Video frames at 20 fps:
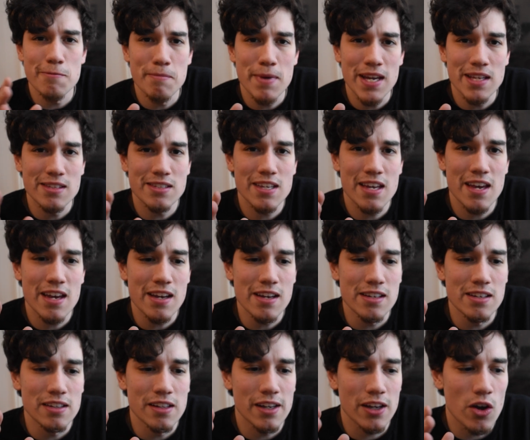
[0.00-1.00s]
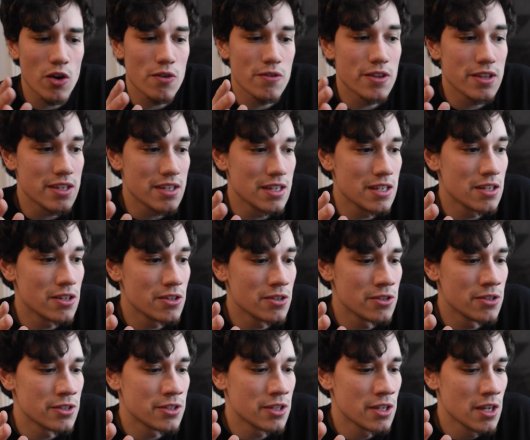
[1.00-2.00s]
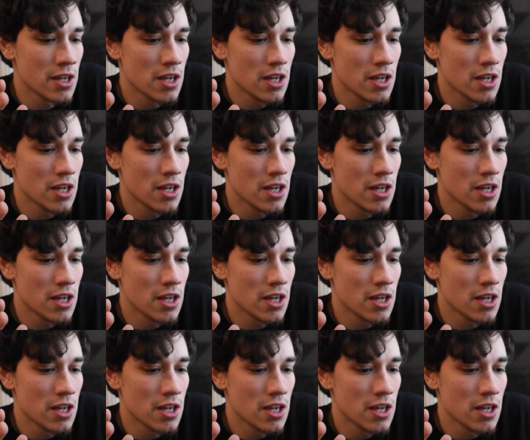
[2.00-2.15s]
to maintain. Like, over the years,